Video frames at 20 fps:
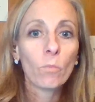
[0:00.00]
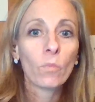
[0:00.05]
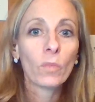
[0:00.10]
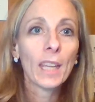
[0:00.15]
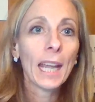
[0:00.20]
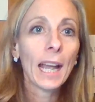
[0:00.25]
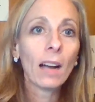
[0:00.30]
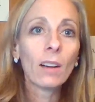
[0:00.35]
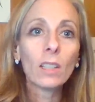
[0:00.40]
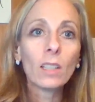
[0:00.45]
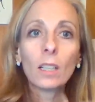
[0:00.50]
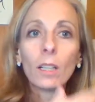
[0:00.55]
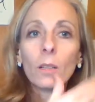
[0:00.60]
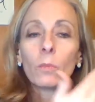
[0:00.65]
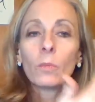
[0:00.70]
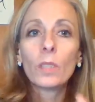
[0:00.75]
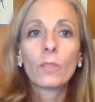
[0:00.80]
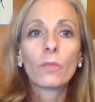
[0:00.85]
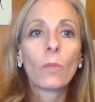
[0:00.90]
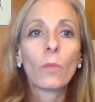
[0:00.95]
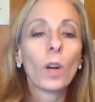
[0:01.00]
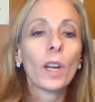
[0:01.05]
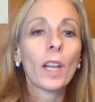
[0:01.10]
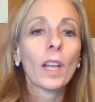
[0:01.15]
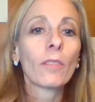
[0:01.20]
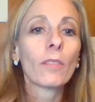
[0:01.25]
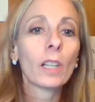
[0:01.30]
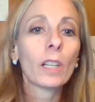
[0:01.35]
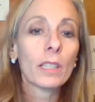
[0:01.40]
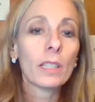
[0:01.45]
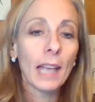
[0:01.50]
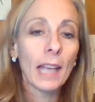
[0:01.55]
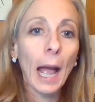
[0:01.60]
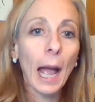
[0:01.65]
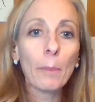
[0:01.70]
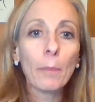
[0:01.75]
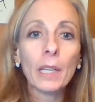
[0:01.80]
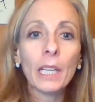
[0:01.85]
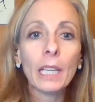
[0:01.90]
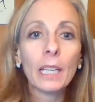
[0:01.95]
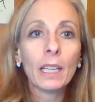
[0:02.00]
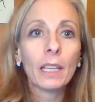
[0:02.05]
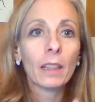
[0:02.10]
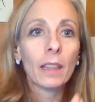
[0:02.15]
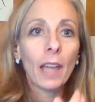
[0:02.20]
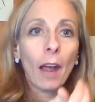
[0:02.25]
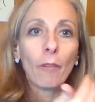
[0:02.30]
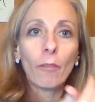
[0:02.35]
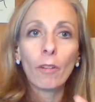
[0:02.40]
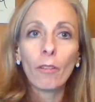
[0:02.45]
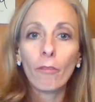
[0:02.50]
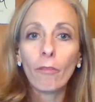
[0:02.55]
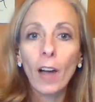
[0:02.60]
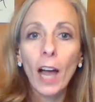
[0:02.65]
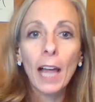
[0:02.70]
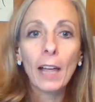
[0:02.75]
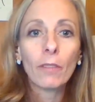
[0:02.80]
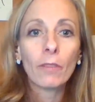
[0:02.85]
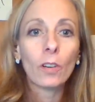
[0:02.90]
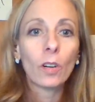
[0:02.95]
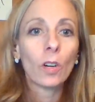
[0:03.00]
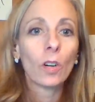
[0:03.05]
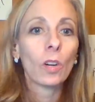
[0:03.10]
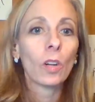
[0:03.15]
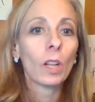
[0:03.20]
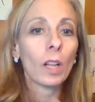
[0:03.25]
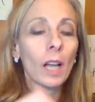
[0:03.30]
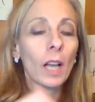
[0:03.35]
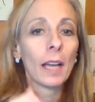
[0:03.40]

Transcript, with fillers: The outcomes of whatever is happening in that revival